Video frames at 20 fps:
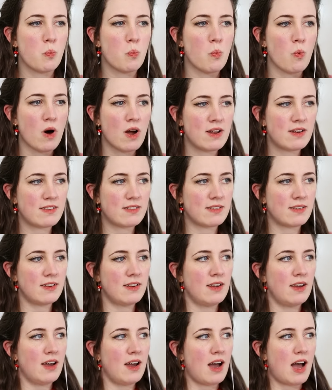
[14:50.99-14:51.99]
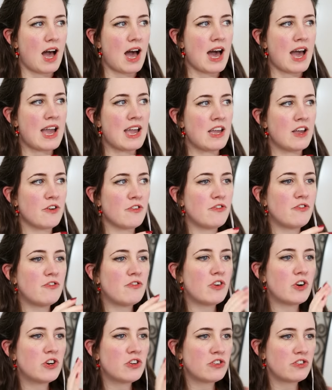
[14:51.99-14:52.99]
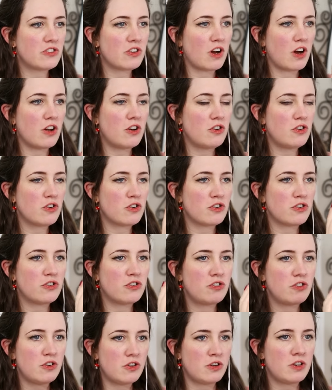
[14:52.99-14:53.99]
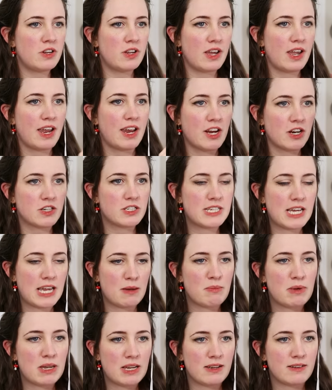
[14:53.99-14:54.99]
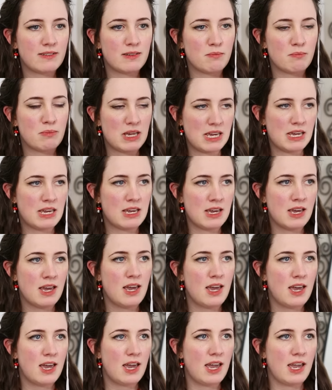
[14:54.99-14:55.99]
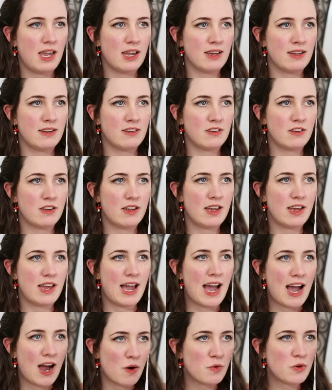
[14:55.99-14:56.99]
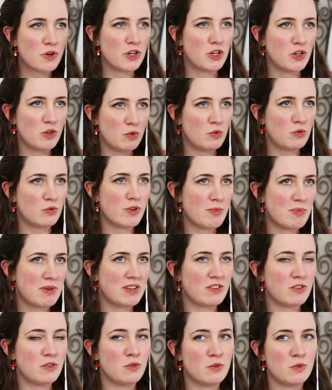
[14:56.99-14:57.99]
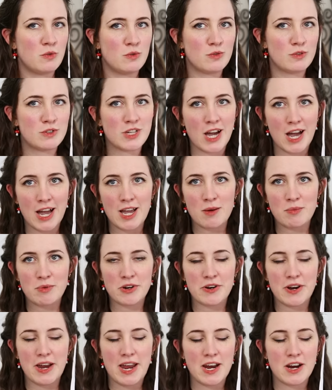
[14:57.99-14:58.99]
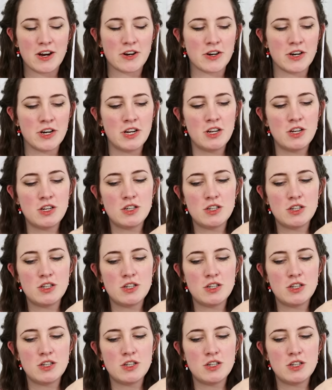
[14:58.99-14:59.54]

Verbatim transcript: what I first understood hair taping to be and how to use ribbon to tie up your hair